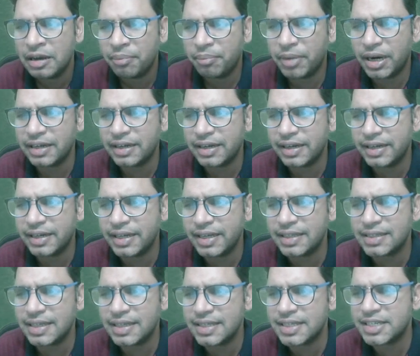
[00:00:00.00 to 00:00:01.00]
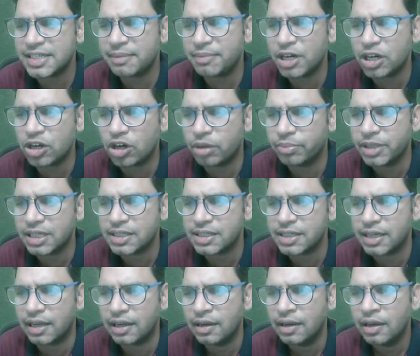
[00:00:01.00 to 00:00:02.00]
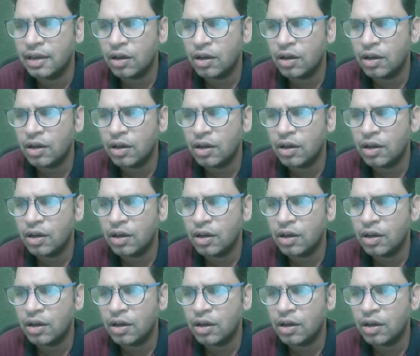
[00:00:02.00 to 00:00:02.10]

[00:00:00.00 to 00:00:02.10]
but it is stomach of the cell.